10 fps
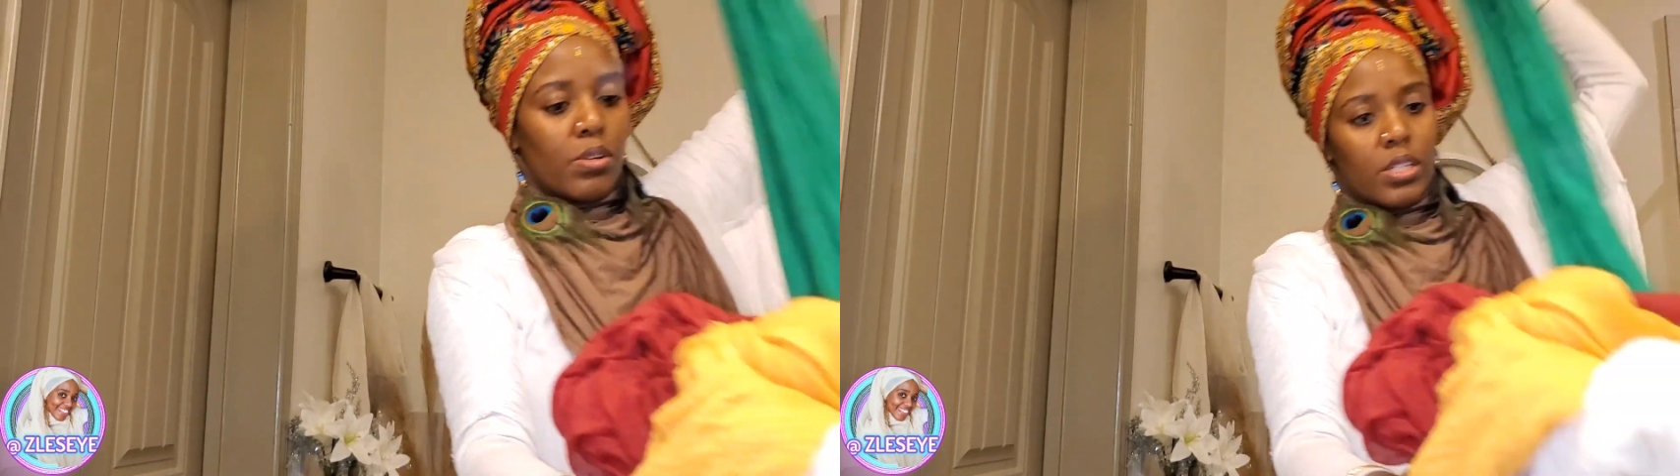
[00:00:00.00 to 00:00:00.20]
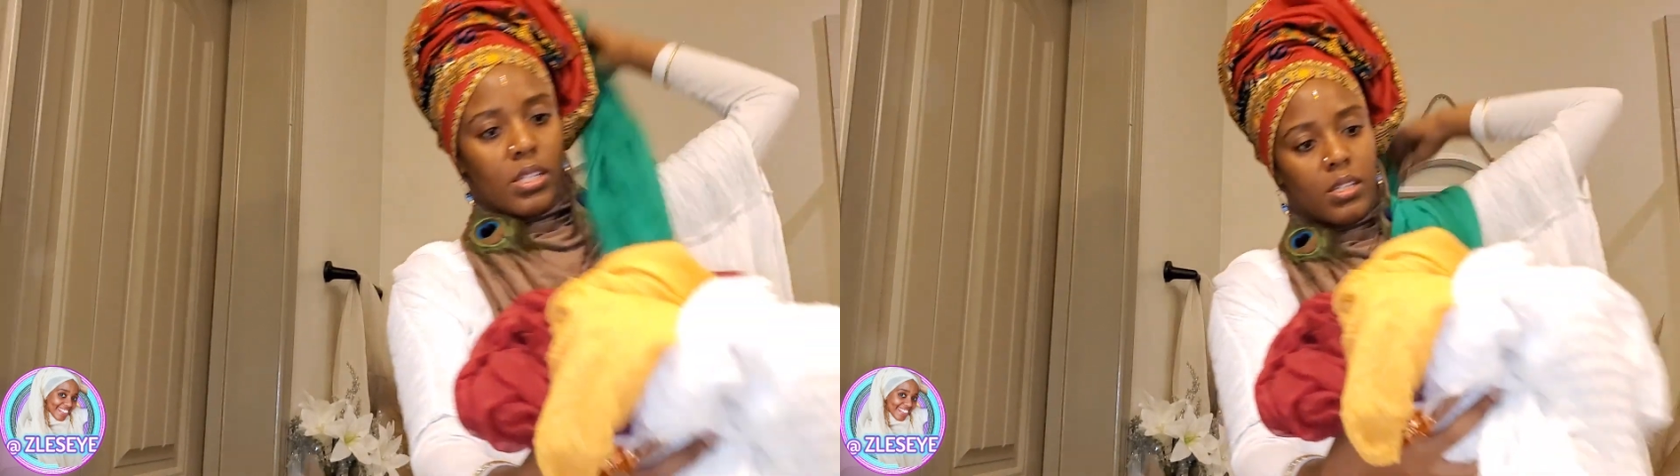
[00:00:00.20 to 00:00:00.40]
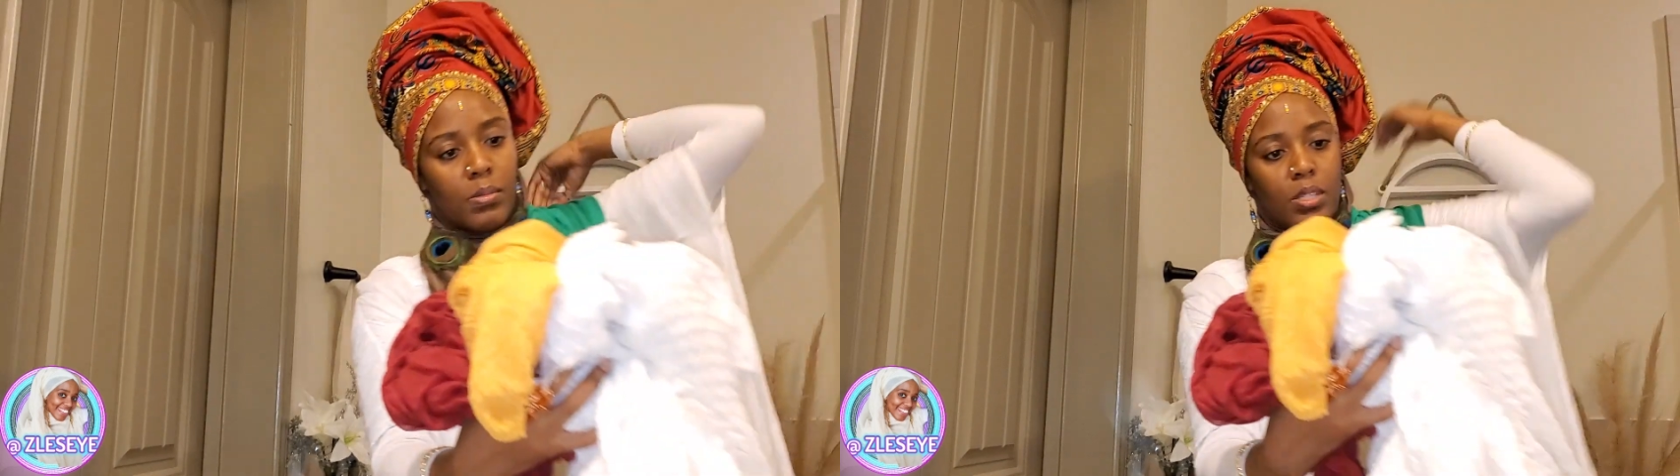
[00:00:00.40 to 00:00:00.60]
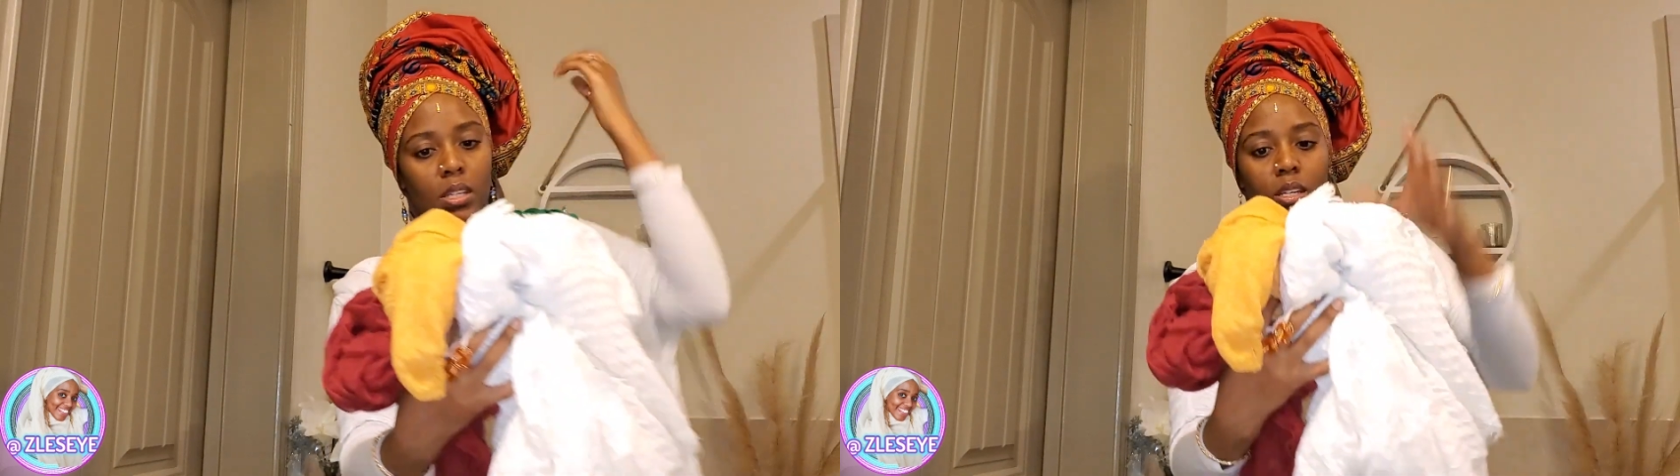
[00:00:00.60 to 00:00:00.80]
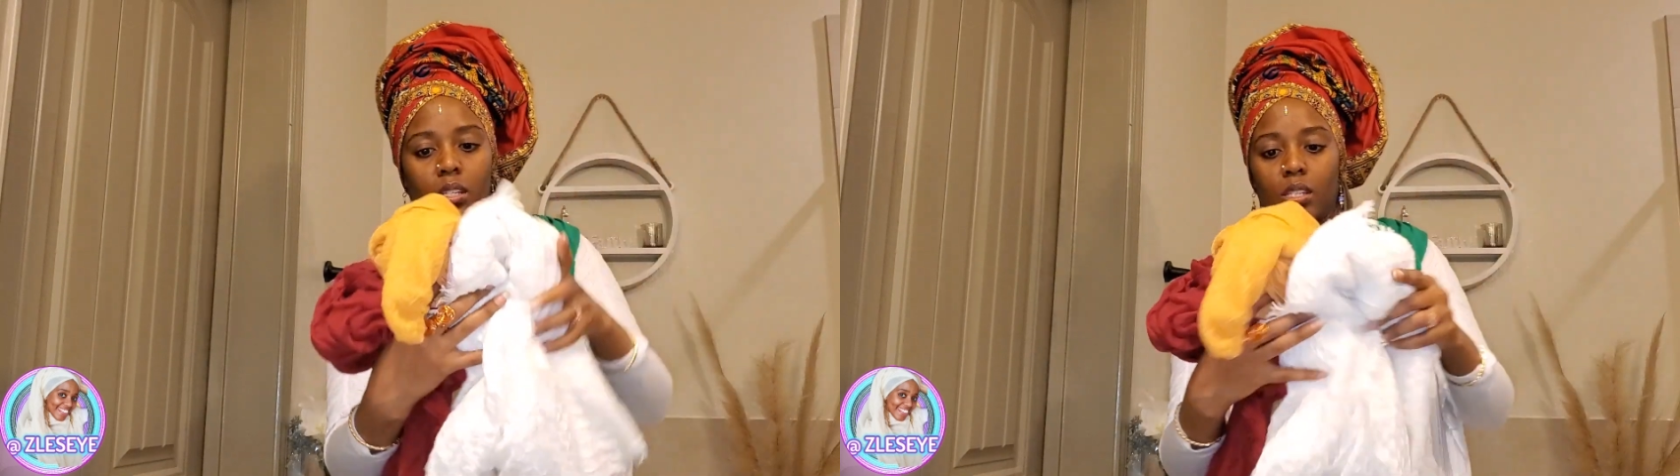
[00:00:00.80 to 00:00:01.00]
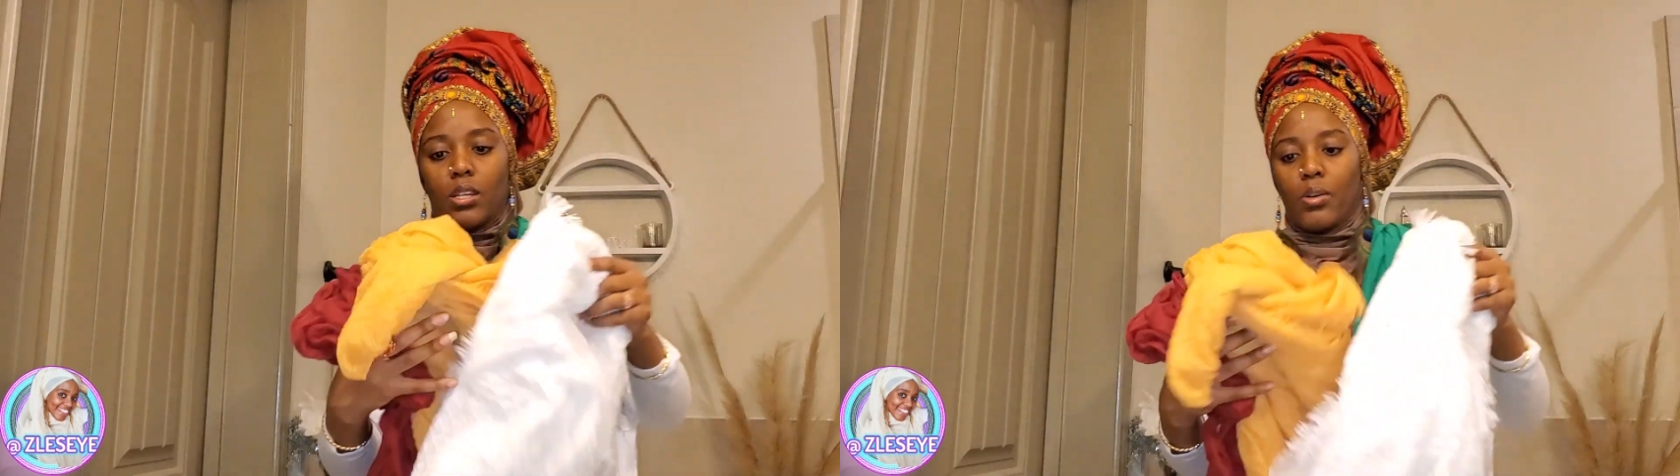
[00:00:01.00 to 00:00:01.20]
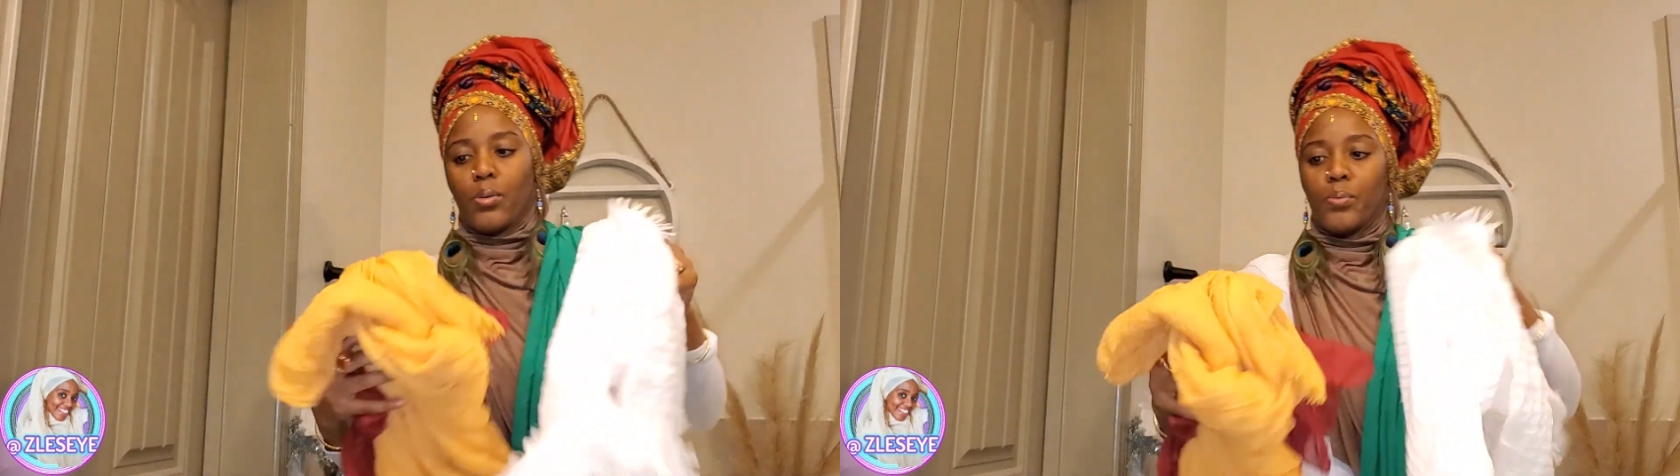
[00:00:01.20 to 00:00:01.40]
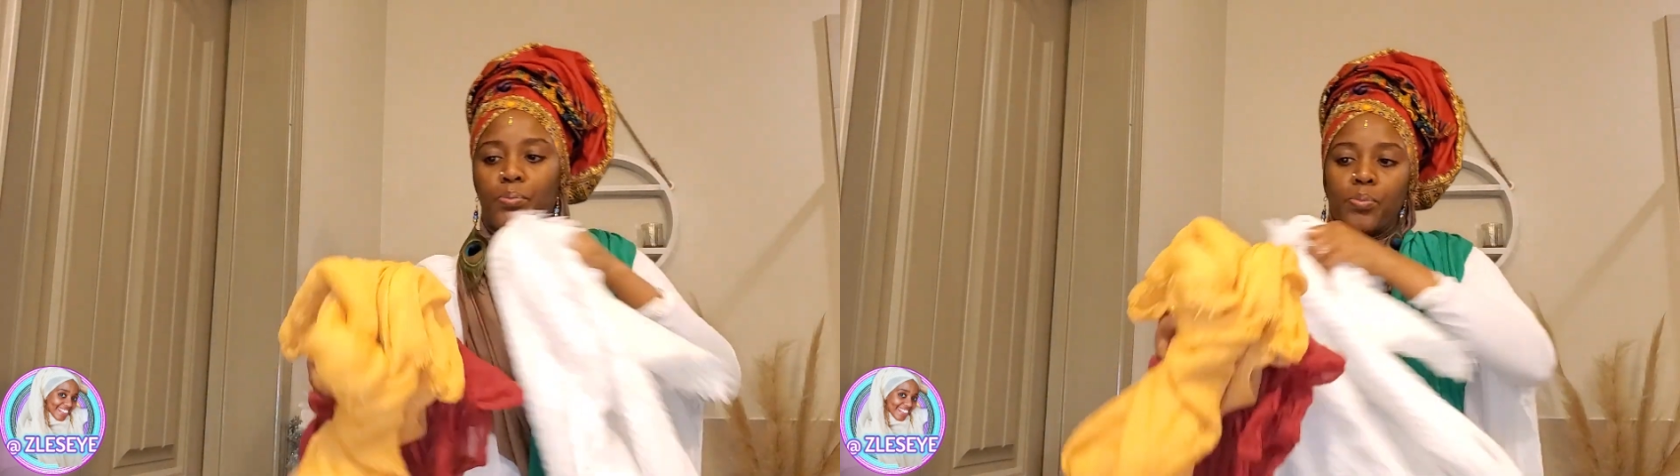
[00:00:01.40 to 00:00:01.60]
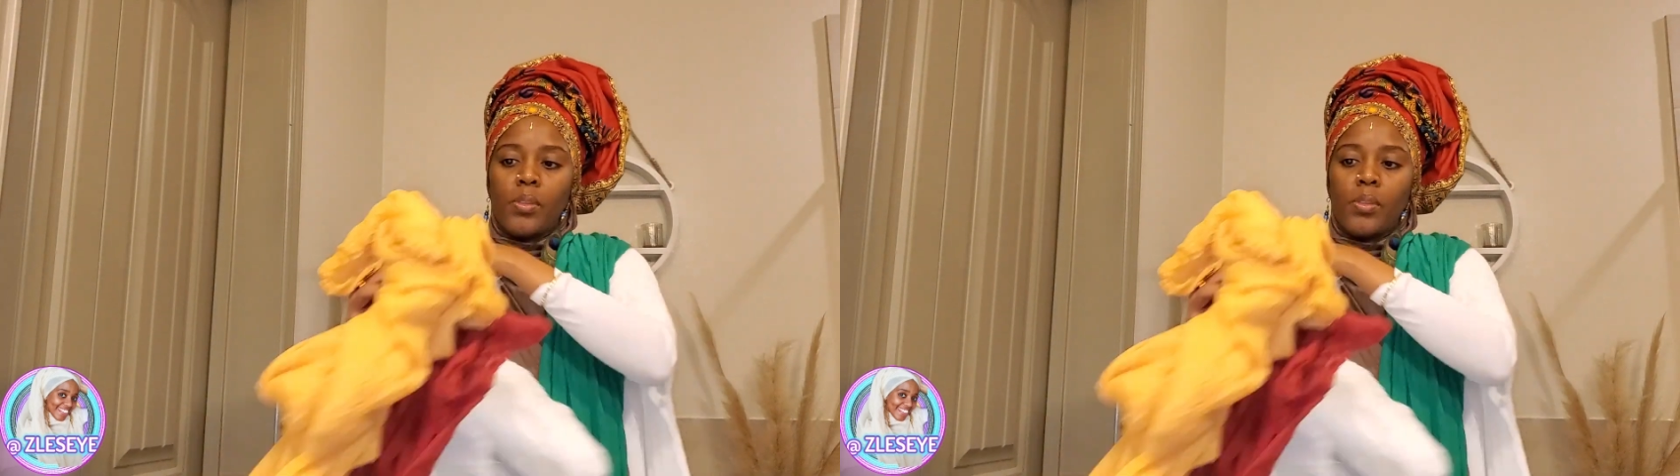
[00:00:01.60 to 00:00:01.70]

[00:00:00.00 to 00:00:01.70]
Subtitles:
tips. So